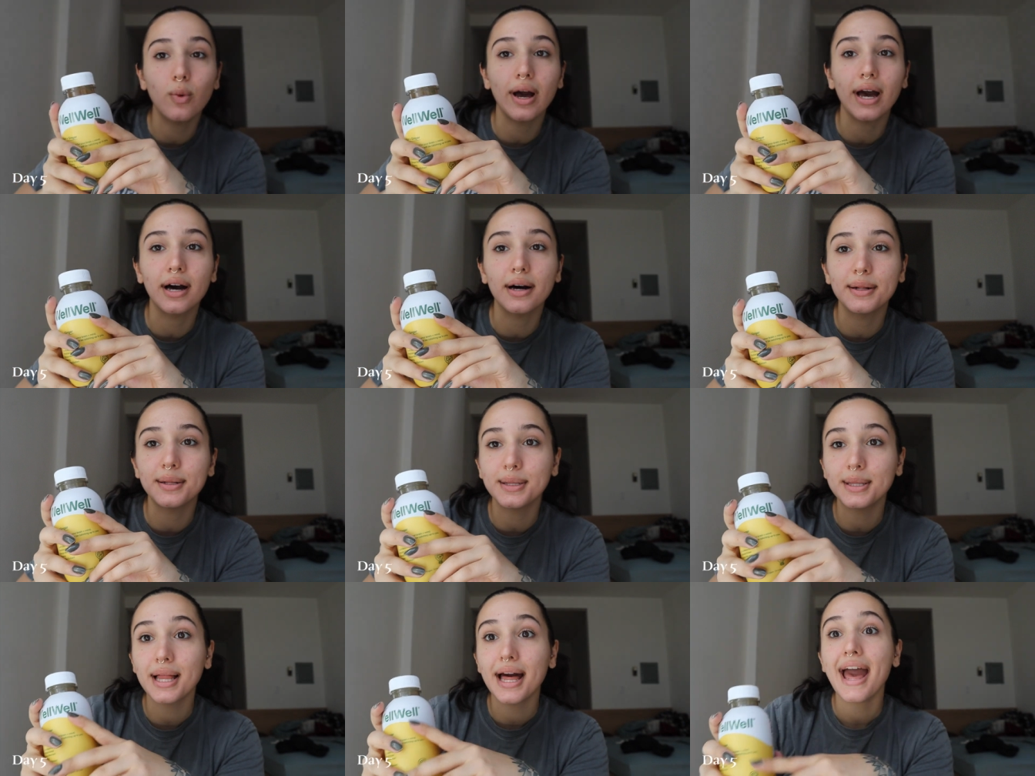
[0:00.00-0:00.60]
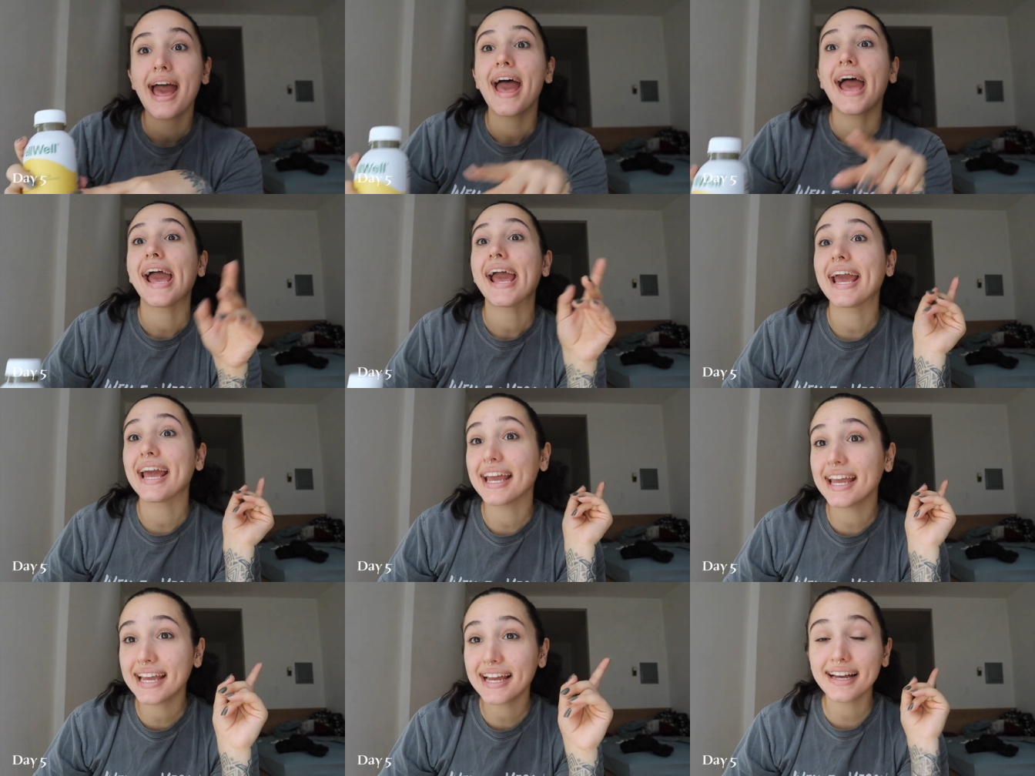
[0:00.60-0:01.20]
Well.
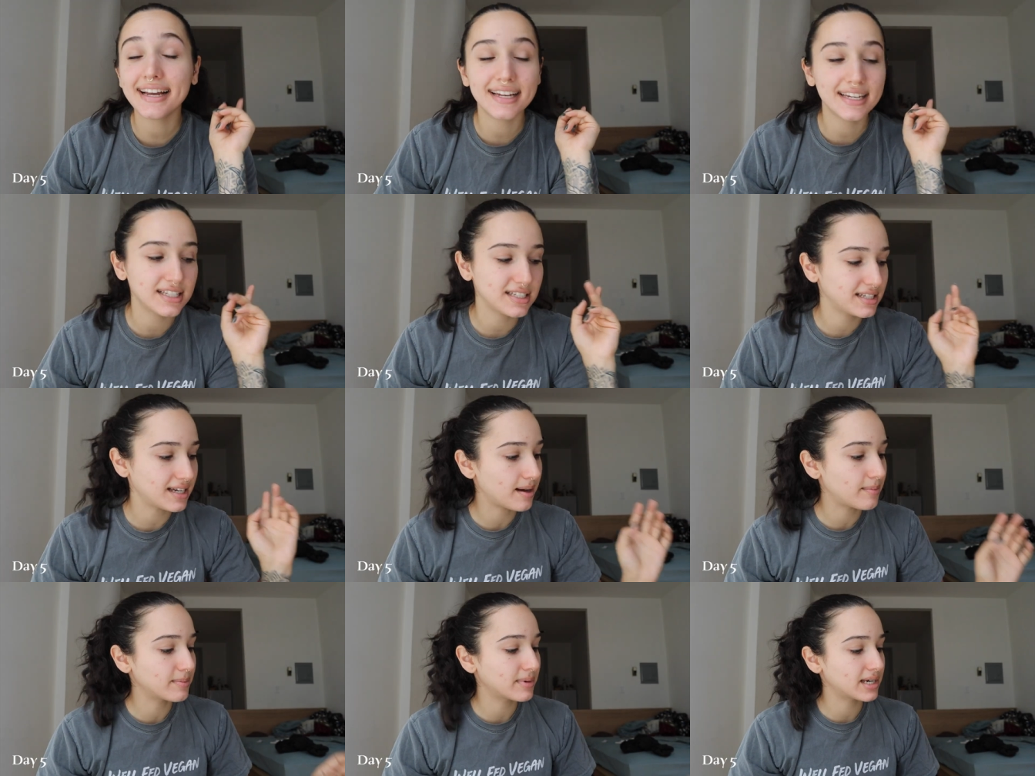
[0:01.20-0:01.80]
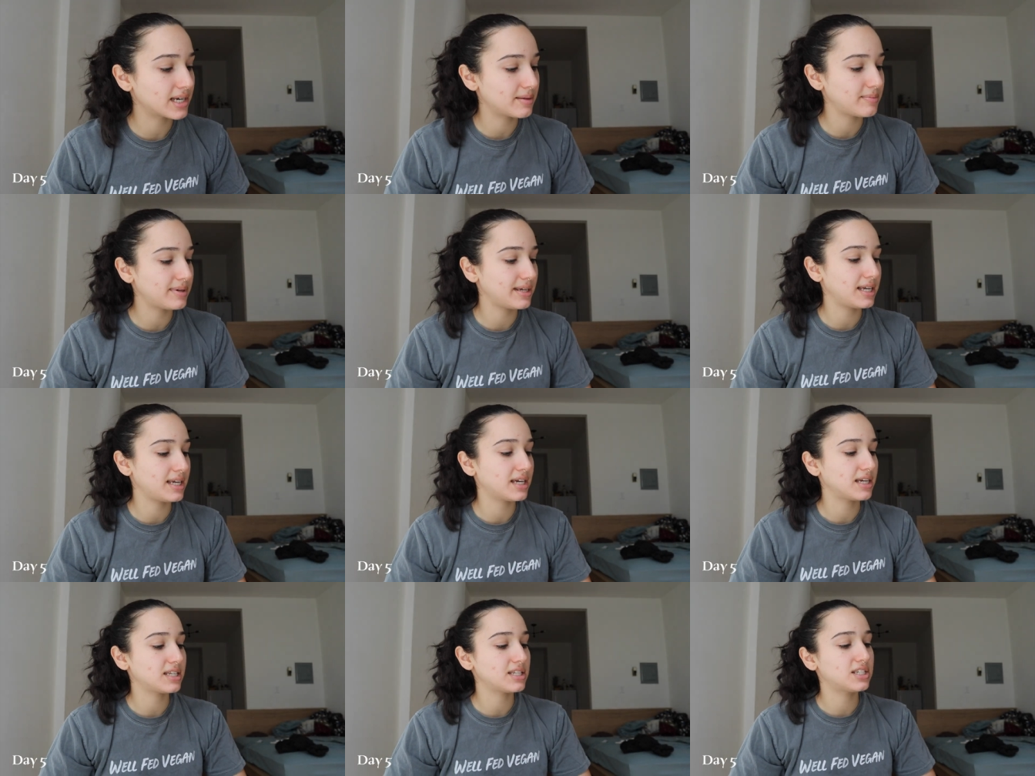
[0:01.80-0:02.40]
And I'm gonna
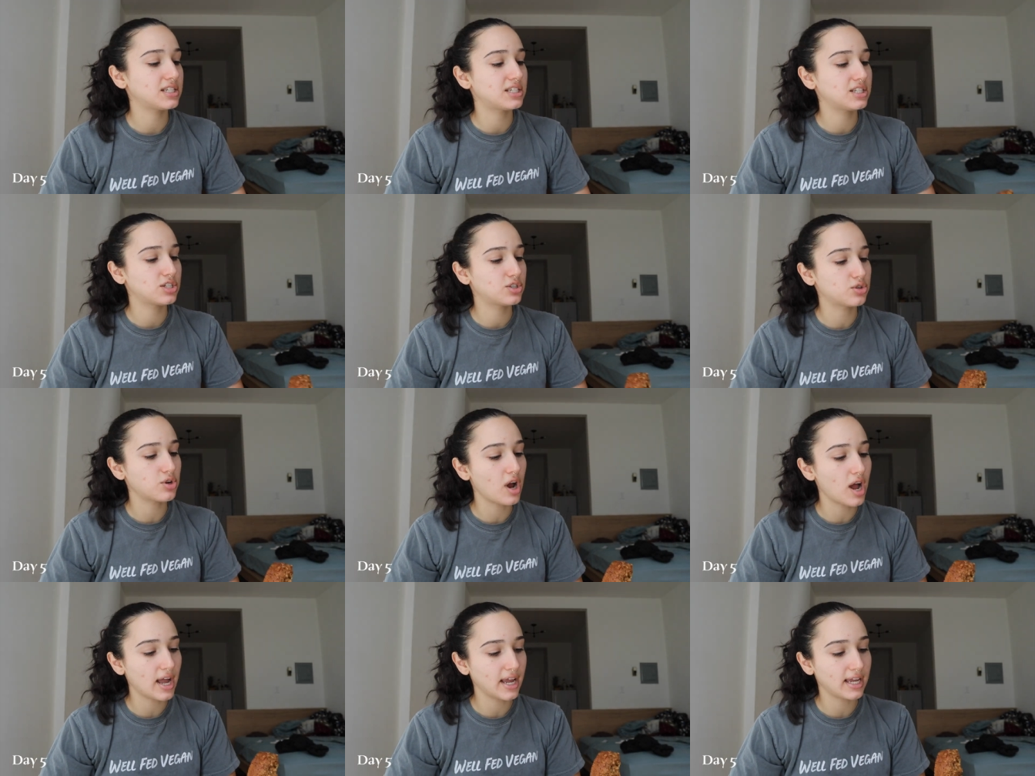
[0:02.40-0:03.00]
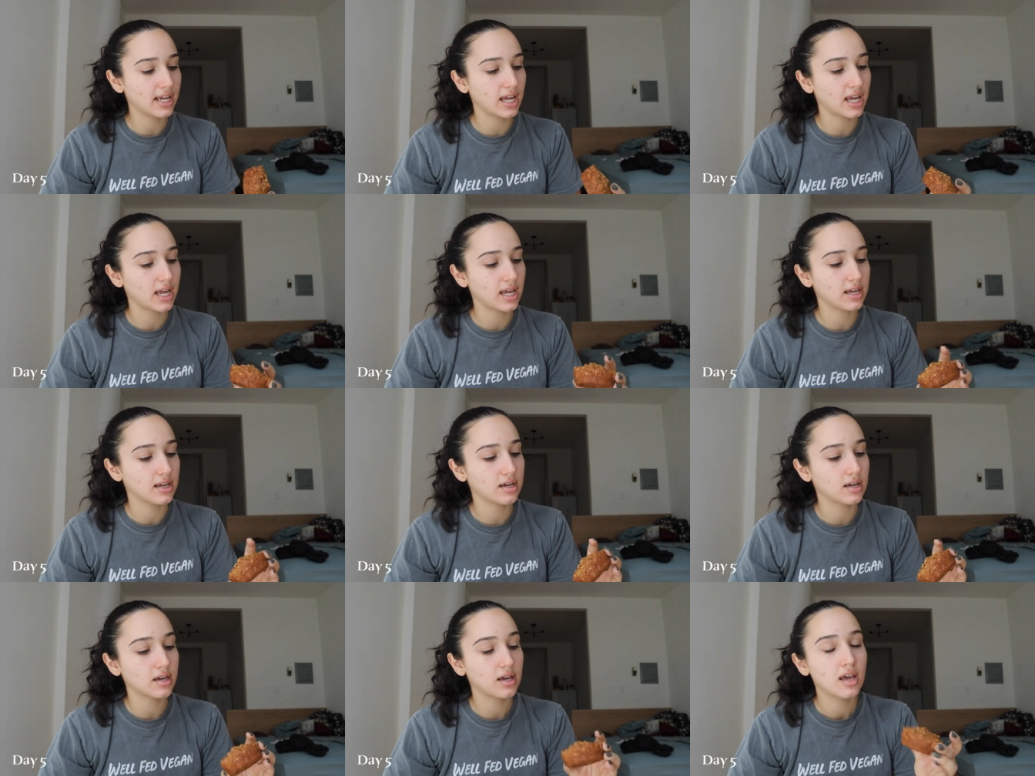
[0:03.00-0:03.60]
be
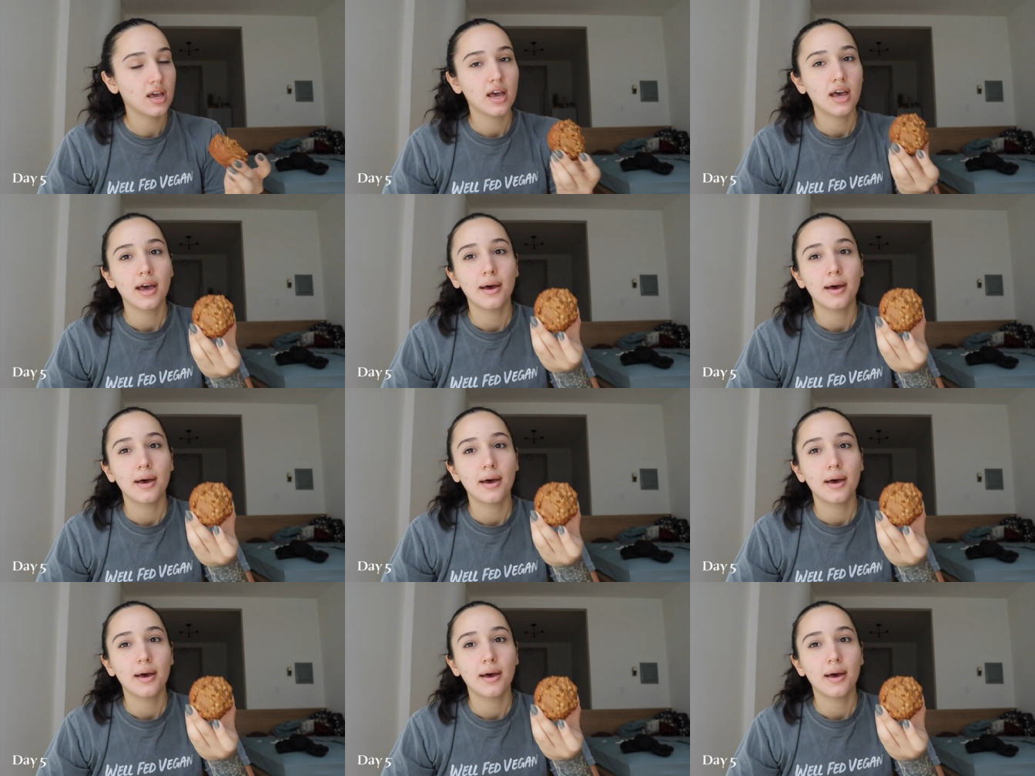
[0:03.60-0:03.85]
trying